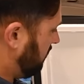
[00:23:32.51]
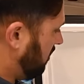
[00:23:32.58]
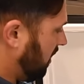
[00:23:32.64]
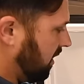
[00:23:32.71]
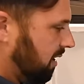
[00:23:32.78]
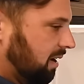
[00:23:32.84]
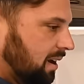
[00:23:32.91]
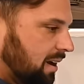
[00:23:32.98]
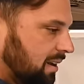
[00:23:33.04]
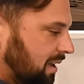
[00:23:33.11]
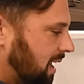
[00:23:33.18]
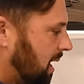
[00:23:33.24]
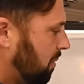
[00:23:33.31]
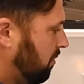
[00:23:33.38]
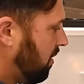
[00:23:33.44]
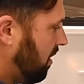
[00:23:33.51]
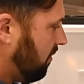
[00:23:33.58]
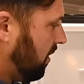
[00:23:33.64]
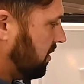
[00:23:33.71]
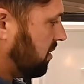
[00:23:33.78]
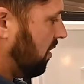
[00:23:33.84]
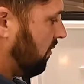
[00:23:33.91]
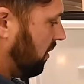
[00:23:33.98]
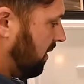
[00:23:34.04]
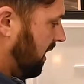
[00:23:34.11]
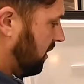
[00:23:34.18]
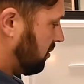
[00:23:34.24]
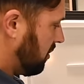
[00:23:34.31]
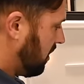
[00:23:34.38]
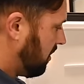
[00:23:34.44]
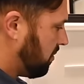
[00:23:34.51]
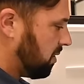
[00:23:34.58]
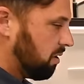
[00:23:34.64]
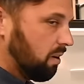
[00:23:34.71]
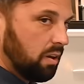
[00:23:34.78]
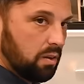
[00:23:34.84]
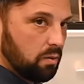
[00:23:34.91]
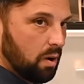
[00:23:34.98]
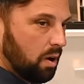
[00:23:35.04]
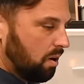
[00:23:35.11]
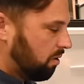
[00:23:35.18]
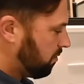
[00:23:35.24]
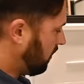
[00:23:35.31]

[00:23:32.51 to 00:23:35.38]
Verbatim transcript: Plug it in at a campground, runs off electric when you're on the road,